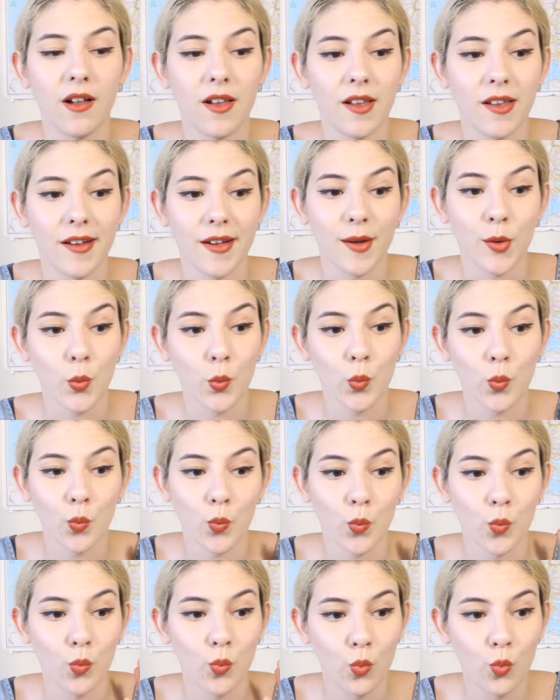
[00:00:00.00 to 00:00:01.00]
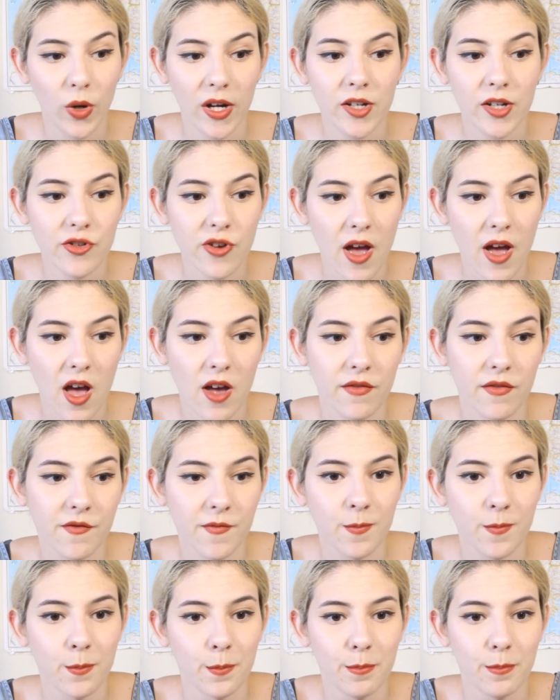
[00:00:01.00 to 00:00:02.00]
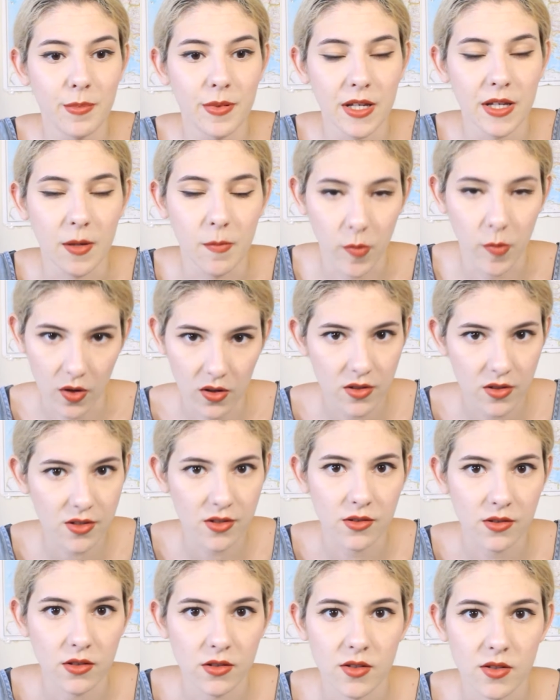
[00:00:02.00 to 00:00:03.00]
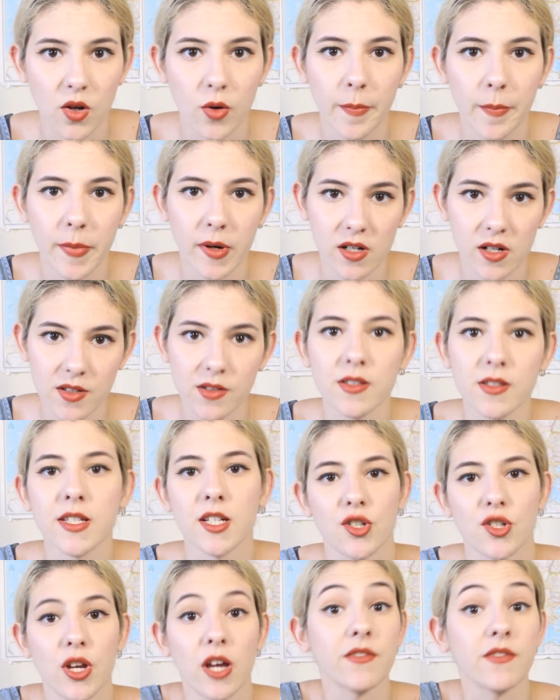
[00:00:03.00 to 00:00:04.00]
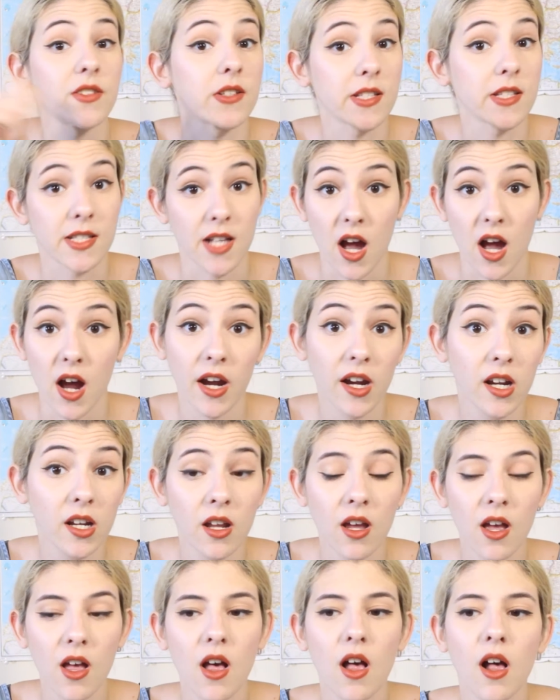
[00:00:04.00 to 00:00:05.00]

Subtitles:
like when you have big parcels or parcels that you have to sign,